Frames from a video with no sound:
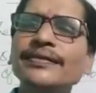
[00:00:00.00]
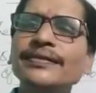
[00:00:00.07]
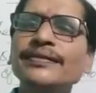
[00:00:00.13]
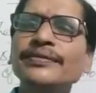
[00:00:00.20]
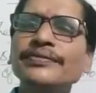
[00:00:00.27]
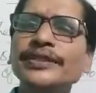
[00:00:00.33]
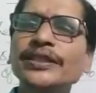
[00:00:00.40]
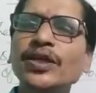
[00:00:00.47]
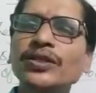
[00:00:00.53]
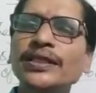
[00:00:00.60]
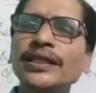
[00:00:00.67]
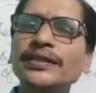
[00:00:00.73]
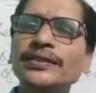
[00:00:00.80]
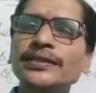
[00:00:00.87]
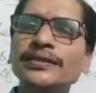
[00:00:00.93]
with
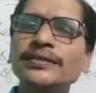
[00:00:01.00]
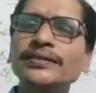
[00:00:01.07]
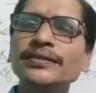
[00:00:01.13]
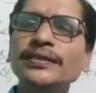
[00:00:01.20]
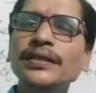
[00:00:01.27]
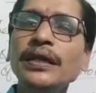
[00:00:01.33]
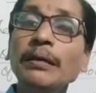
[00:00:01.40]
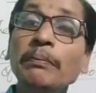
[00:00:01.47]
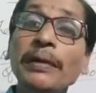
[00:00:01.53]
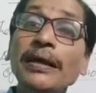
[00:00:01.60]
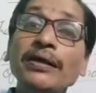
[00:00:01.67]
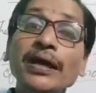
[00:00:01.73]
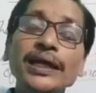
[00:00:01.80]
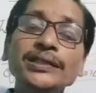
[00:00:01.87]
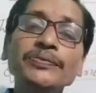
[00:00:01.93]
others. But
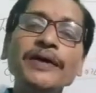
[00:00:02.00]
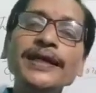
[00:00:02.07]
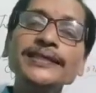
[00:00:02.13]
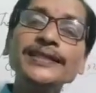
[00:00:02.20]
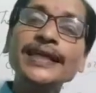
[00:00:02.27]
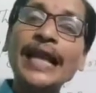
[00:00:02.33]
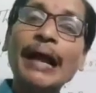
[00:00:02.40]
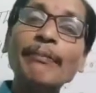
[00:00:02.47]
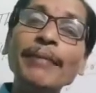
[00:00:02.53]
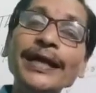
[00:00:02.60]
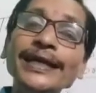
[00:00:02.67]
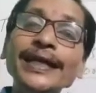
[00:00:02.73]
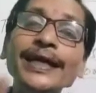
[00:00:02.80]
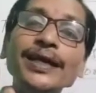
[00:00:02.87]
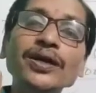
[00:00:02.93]
as far as
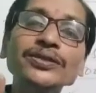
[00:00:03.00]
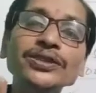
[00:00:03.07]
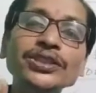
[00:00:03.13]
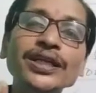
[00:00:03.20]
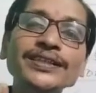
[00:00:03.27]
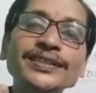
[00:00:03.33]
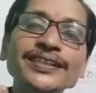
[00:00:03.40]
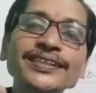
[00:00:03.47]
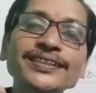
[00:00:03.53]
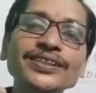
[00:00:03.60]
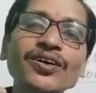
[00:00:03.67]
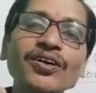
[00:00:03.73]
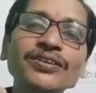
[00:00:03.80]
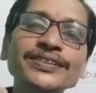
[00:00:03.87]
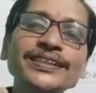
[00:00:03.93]
grammatical construction is
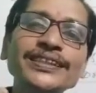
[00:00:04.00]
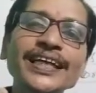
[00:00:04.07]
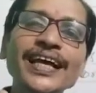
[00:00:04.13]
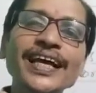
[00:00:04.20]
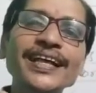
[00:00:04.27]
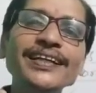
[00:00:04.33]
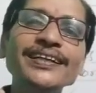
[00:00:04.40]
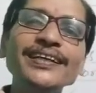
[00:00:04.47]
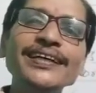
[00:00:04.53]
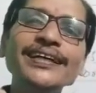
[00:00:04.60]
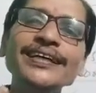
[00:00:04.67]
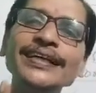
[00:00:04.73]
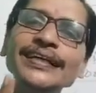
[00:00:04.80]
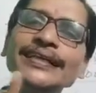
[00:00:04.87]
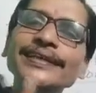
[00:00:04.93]
concerned,
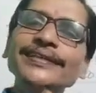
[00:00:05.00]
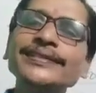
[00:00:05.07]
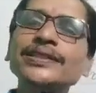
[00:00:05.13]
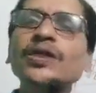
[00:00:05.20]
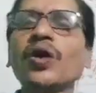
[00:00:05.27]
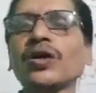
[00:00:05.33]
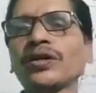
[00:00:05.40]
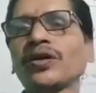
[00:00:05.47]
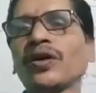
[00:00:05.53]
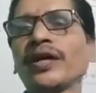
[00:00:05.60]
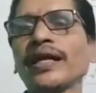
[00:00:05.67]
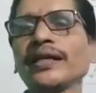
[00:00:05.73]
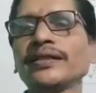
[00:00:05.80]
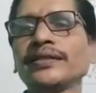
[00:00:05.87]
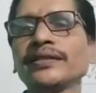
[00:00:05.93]
it is not
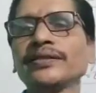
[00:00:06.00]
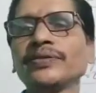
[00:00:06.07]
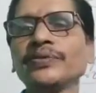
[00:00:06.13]
correct.